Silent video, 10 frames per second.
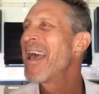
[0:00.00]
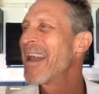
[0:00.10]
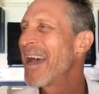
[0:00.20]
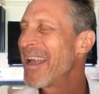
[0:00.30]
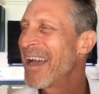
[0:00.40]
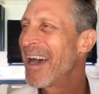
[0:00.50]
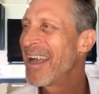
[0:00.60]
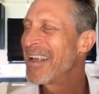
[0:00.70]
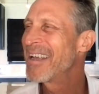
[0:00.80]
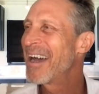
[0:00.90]
and and I
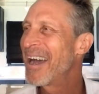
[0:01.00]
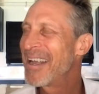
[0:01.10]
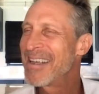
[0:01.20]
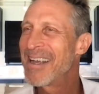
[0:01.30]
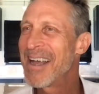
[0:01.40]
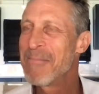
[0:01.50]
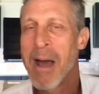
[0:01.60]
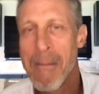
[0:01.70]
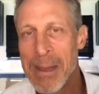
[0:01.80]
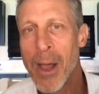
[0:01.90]
I I
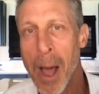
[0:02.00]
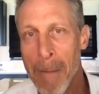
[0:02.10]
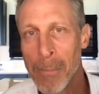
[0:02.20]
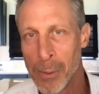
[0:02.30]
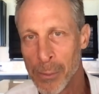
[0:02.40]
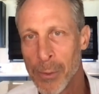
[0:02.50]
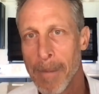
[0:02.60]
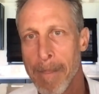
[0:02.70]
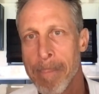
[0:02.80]
am I've been humbled,